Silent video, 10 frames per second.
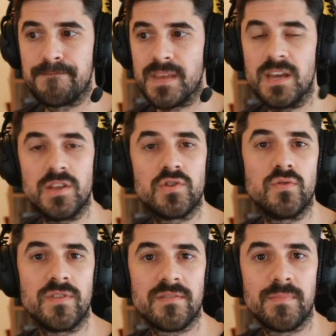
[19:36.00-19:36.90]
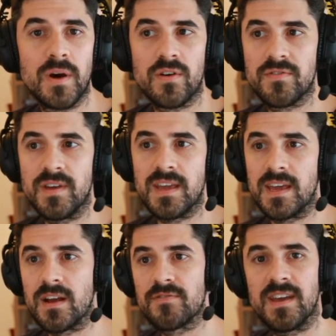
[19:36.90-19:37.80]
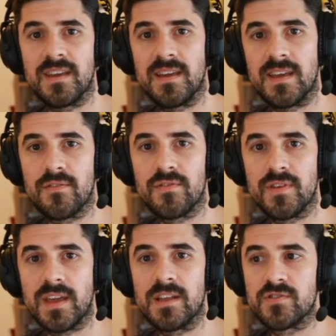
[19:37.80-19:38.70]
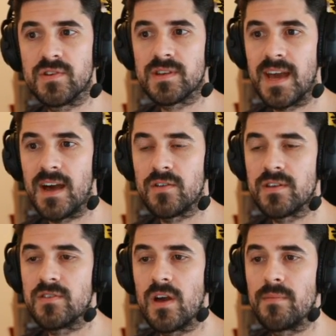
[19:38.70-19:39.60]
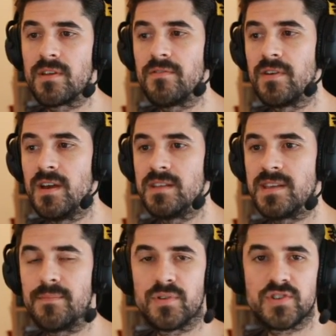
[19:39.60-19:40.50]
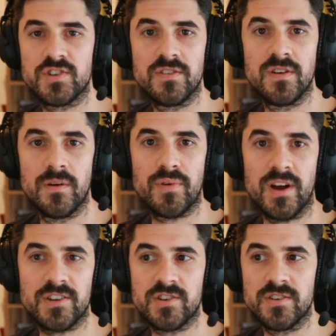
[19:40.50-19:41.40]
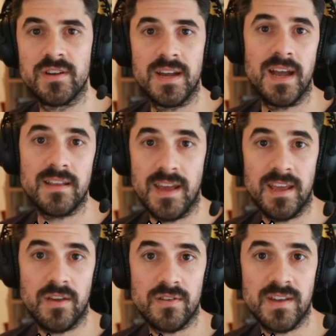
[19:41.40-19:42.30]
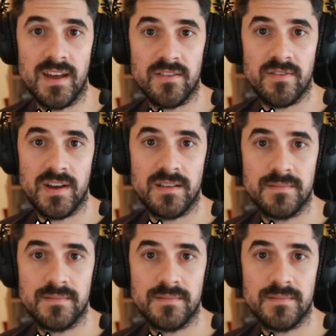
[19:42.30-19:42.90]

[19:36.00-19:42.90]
into this mode of thinking of taking everything into account in terms of temperature, pressure, and getting your tires right.